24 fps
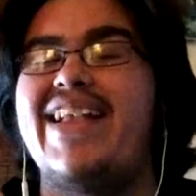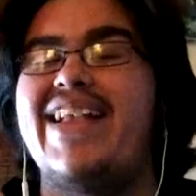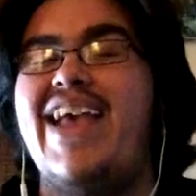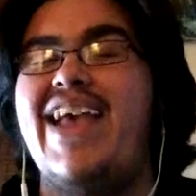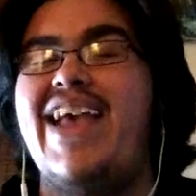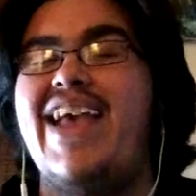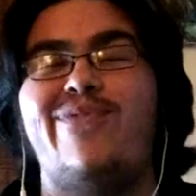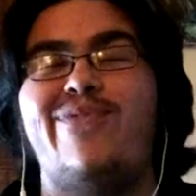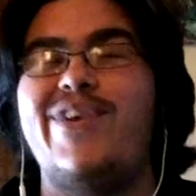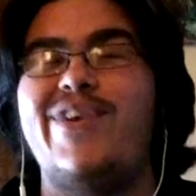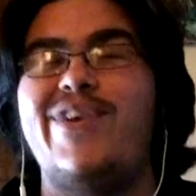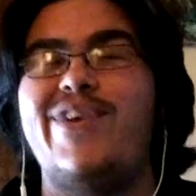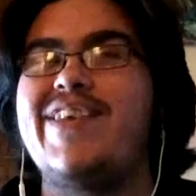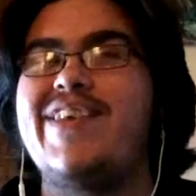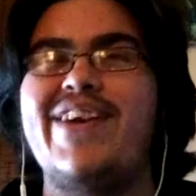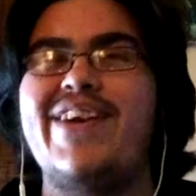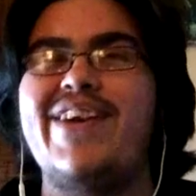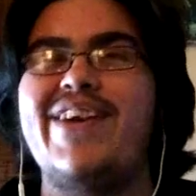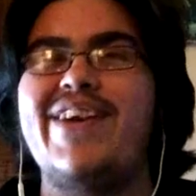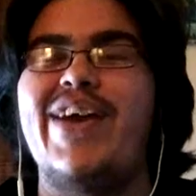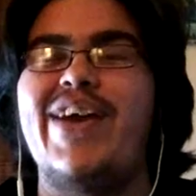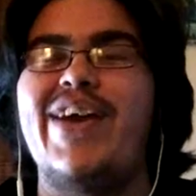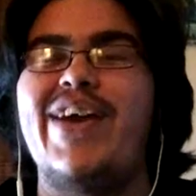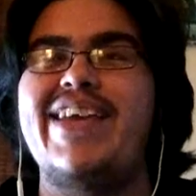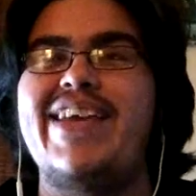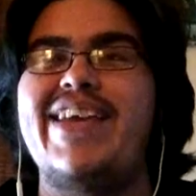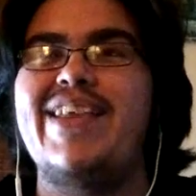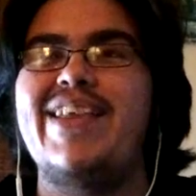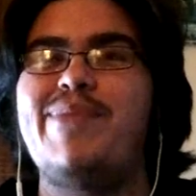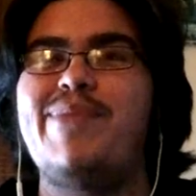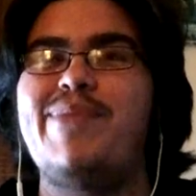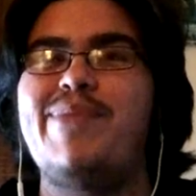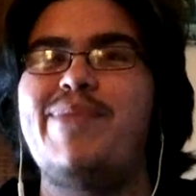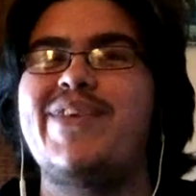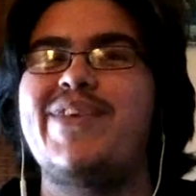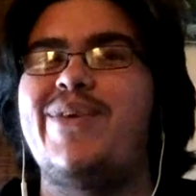And every single day of the
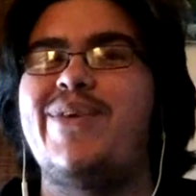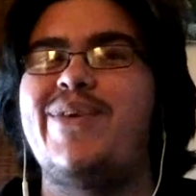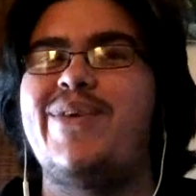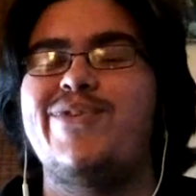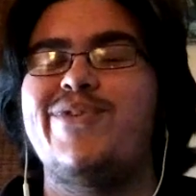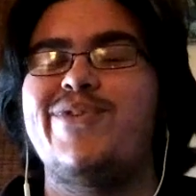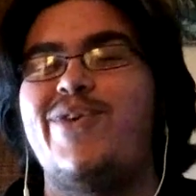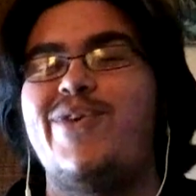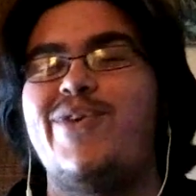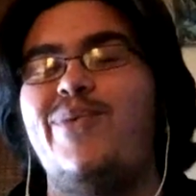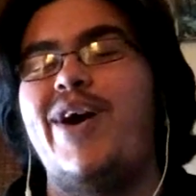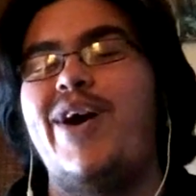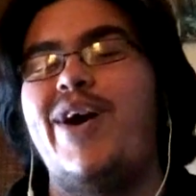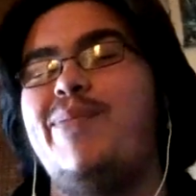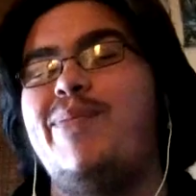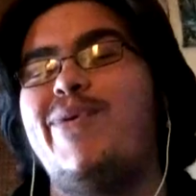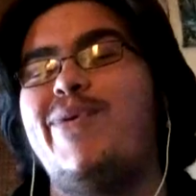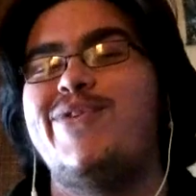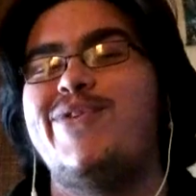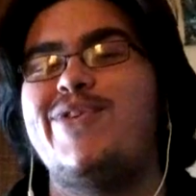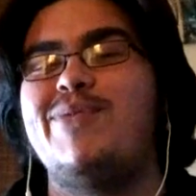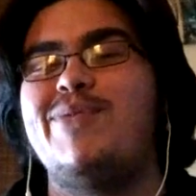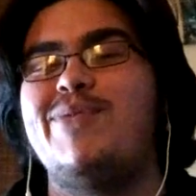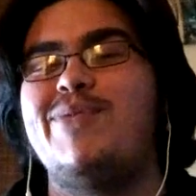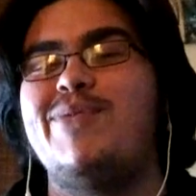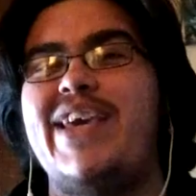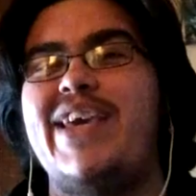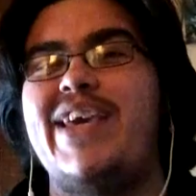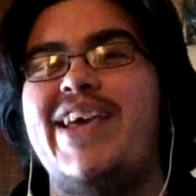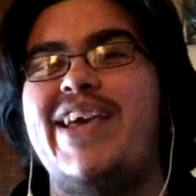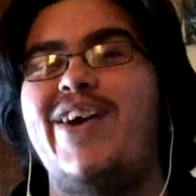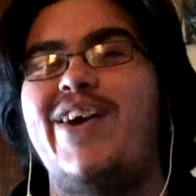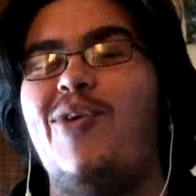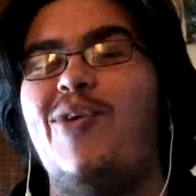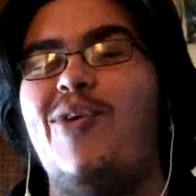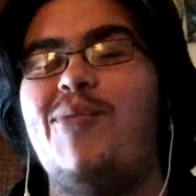Olympics, it was a new white person being
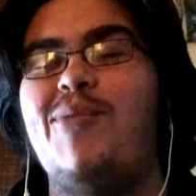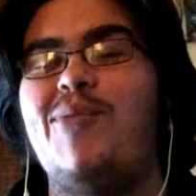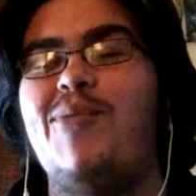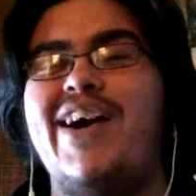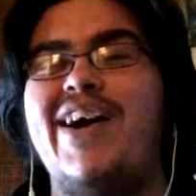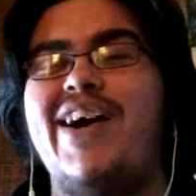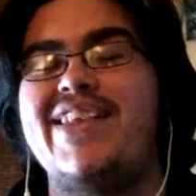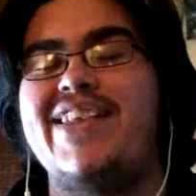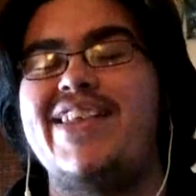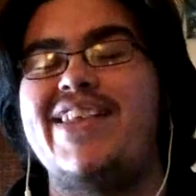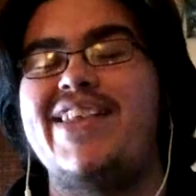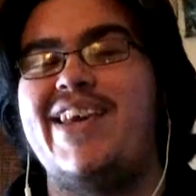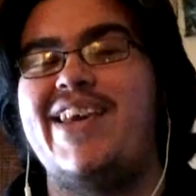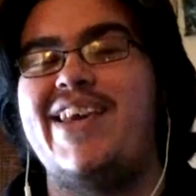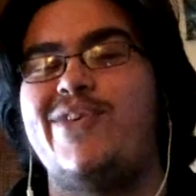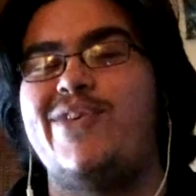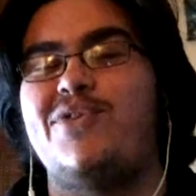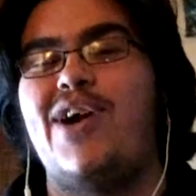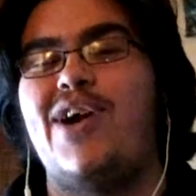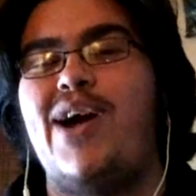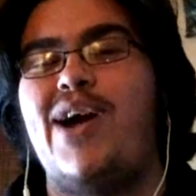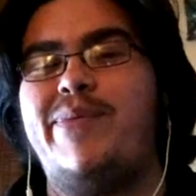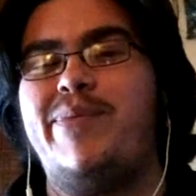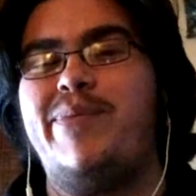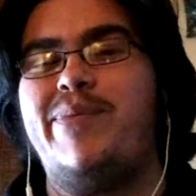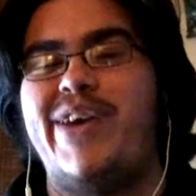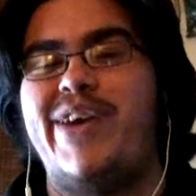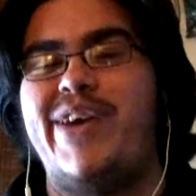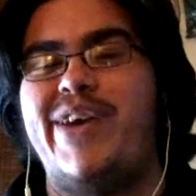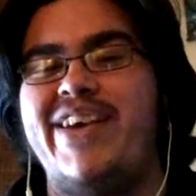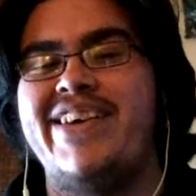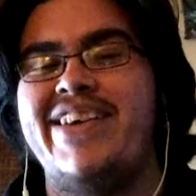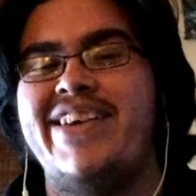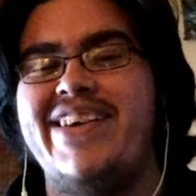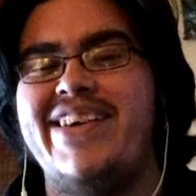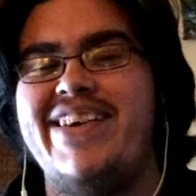like, oh my God, these kids robbed me.